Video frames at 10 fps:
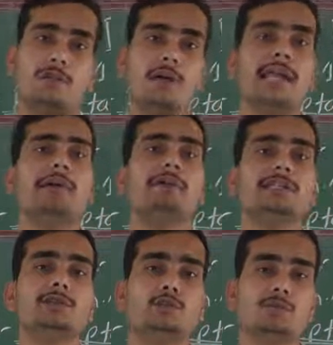Whenever
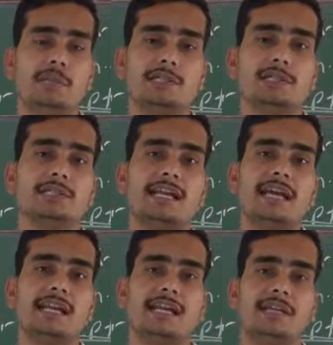the two persons
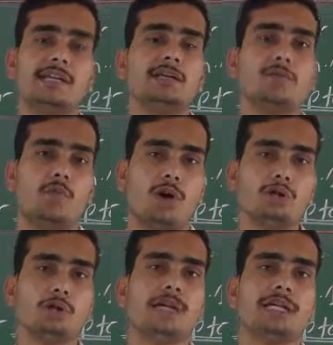are
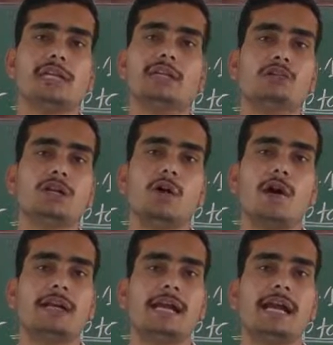want to getting into the
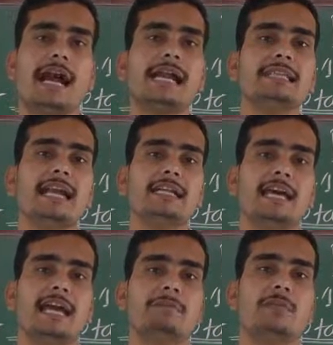contract, at
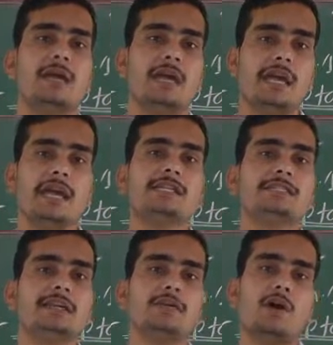that time A
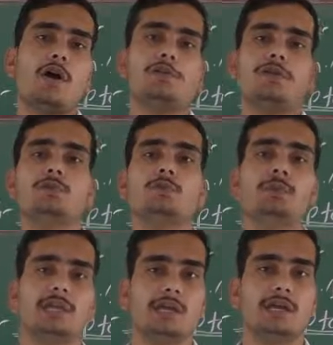is giving offer to
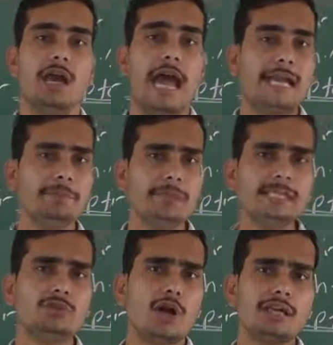B and B
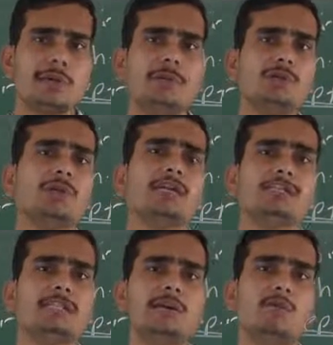is not able to
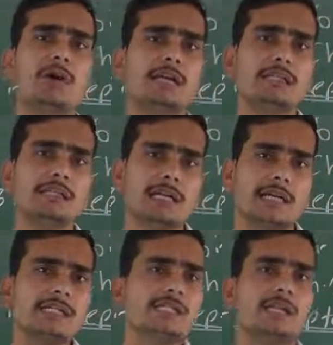understand what are the
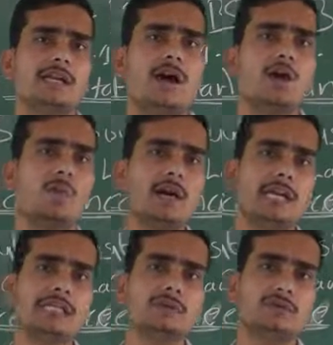condition or
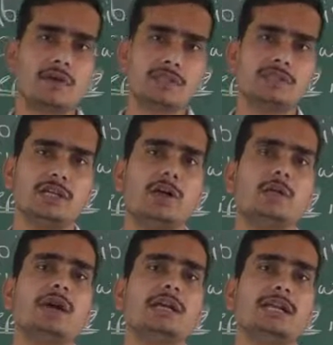what are the function
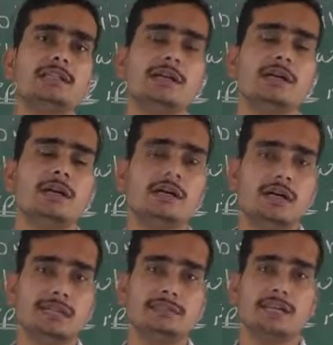or what are the
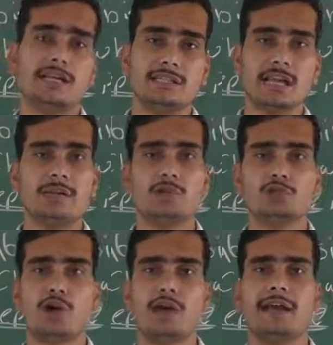consideration
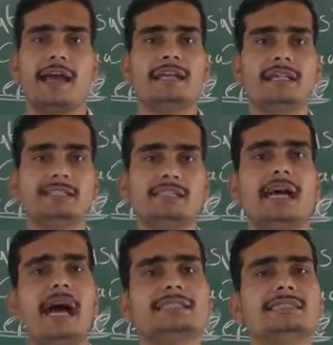about the contract, and he
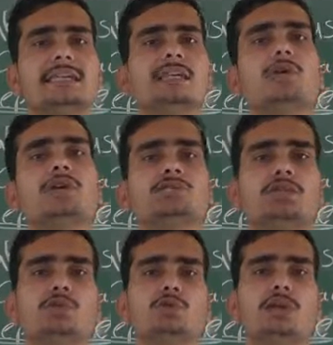just asking
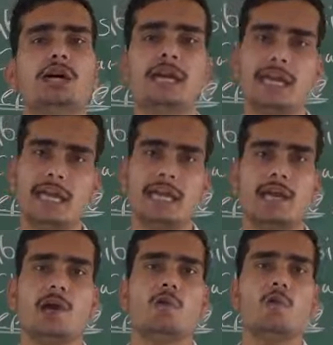question to the
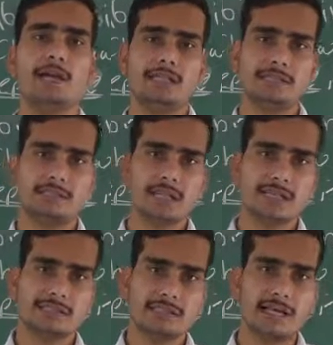A, what is the
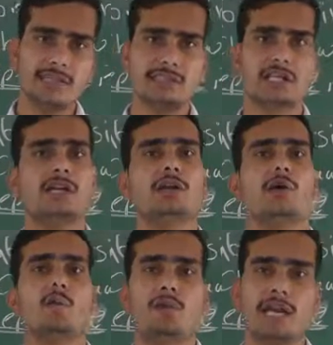consideration,
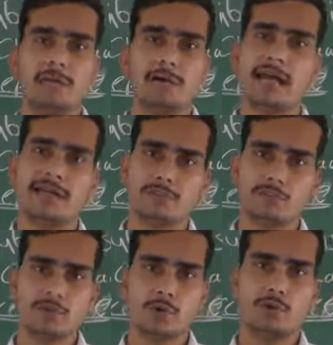whenever I
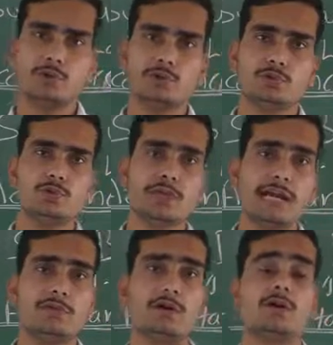am going to do
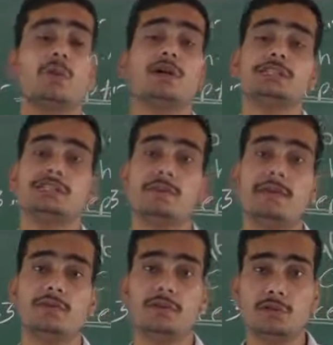that work, what is the
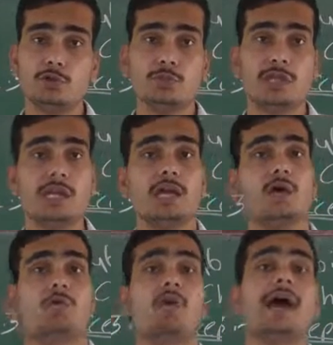benefit to me,
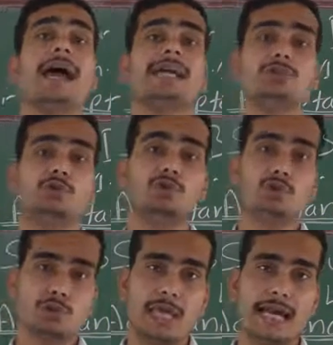why I should
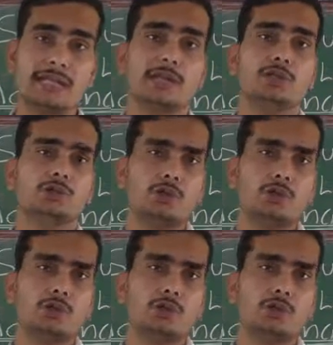do that.